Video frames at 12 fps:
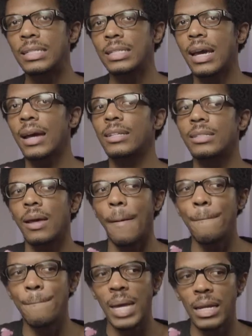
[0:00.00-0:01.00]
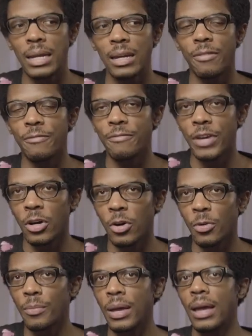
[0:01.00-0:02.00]
Instax Mini
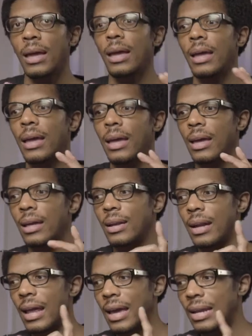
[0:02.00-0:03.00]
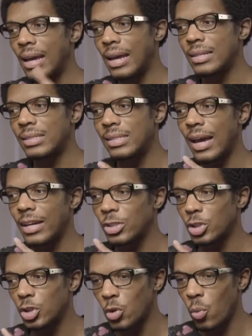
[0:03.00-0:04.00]
film in an Instax
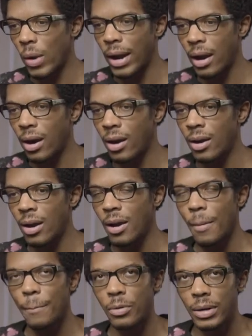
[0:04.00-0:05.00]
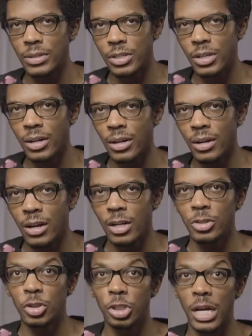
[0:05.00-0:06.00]
Square printer
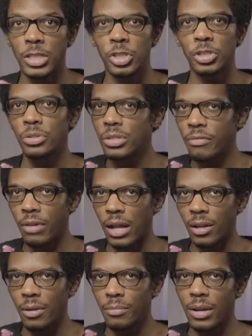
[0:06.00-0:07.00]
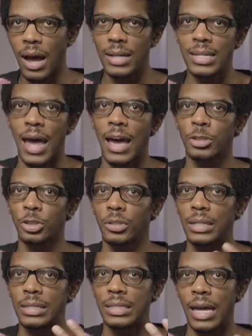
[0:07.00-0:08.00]
just to develop, not to
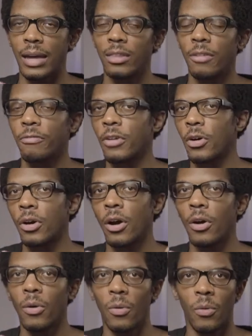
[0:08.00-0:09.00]
actually take the photo